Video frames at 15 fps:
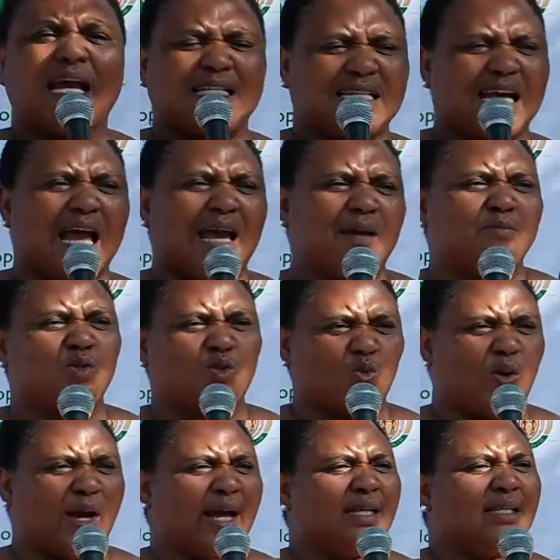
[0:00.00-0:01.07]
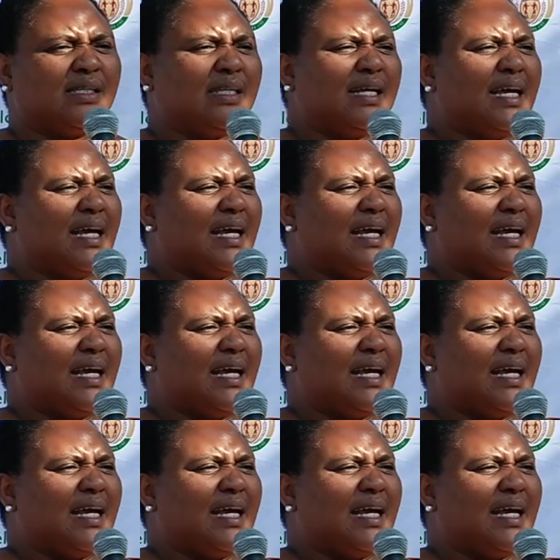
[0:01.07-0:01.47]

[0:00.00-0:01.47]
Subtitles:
are times when